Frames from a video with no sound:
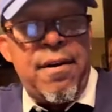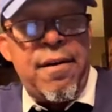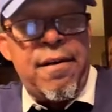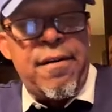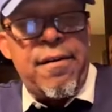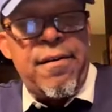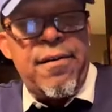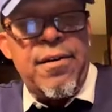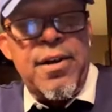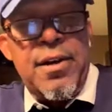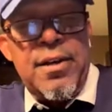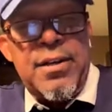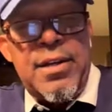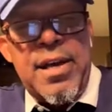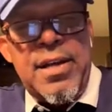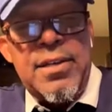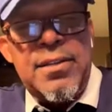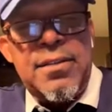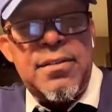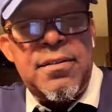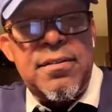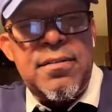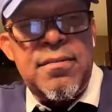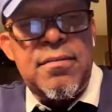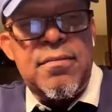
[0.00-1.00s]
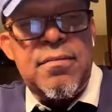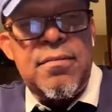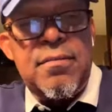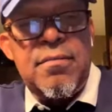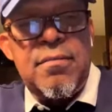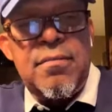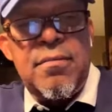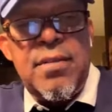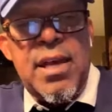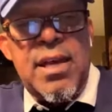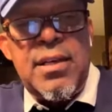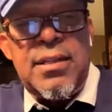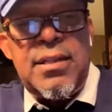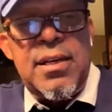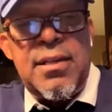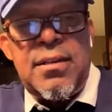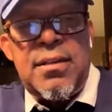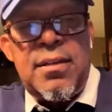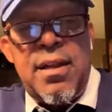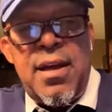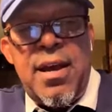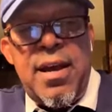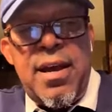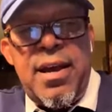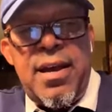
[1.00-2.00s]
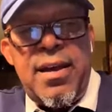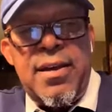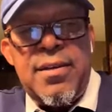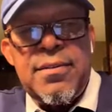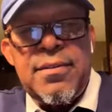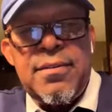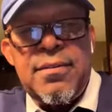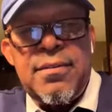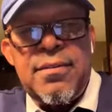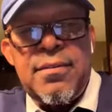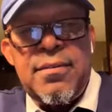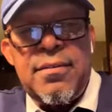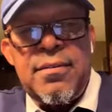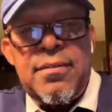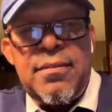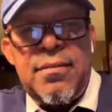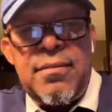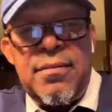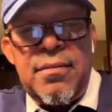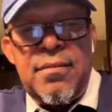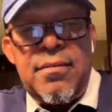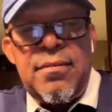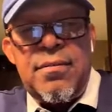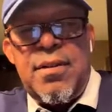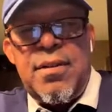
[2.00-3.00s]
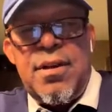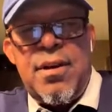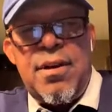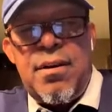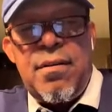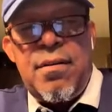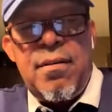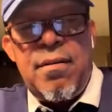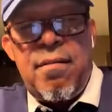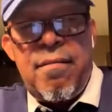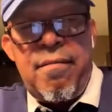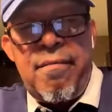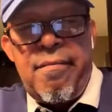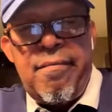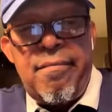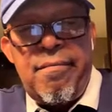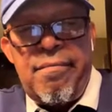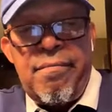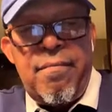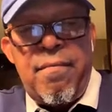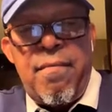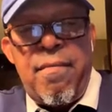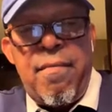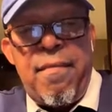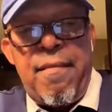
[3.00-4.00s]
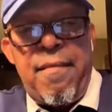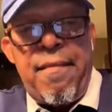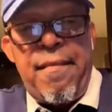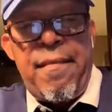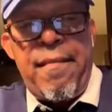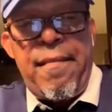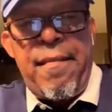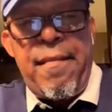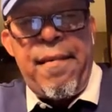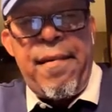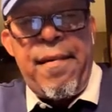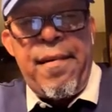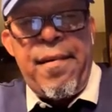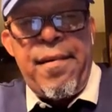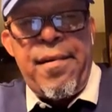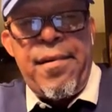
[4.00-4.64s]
Yeah, and that's not strong at all. That's like under EDT.